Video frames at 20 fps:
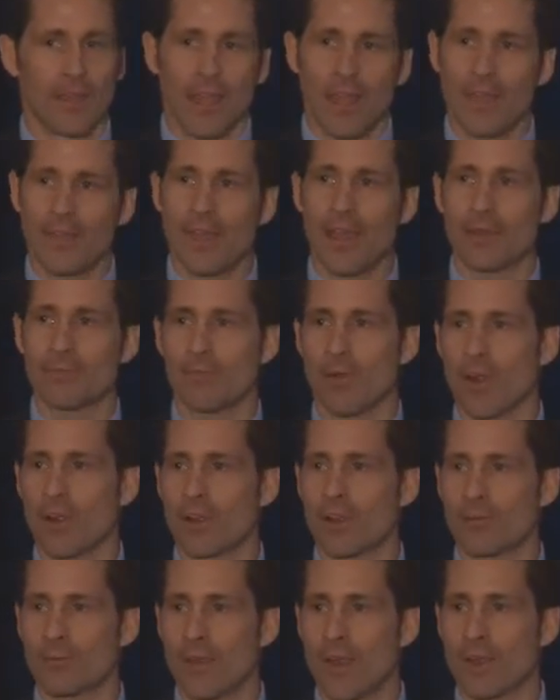And that
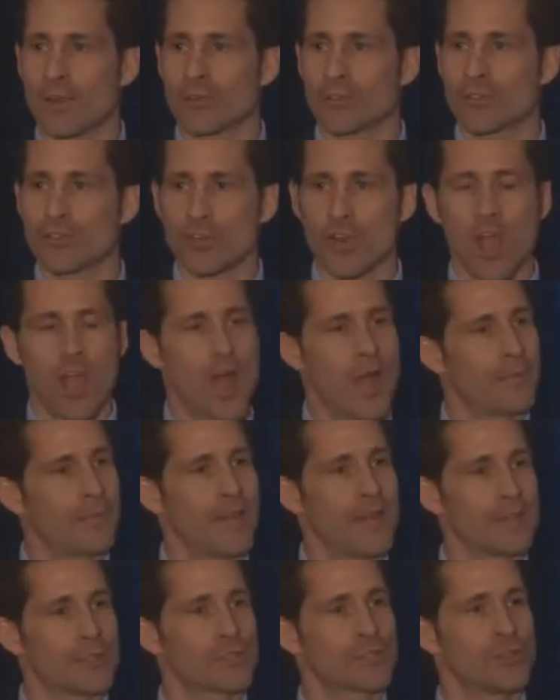market maker's job
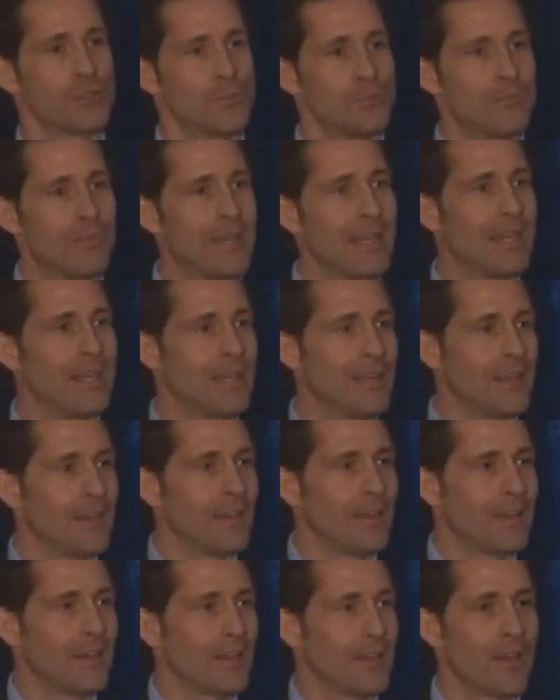is to
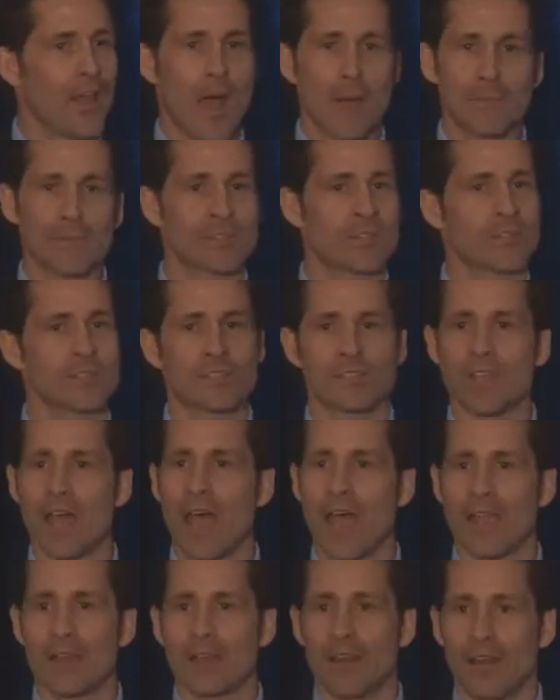be the opposite
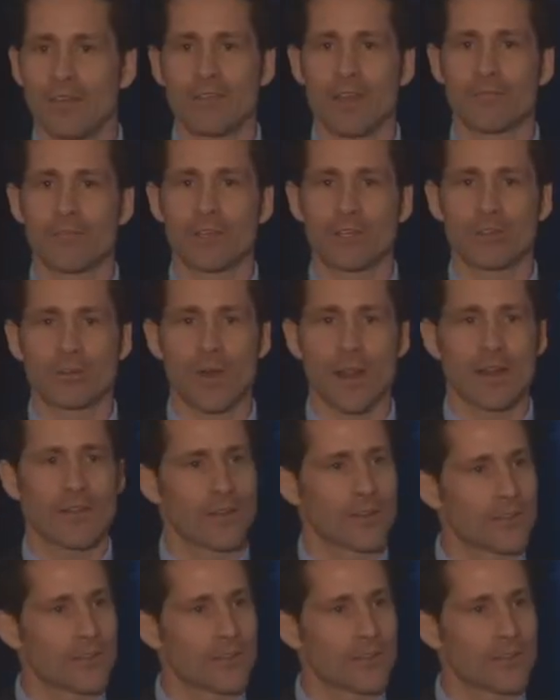side of every trade.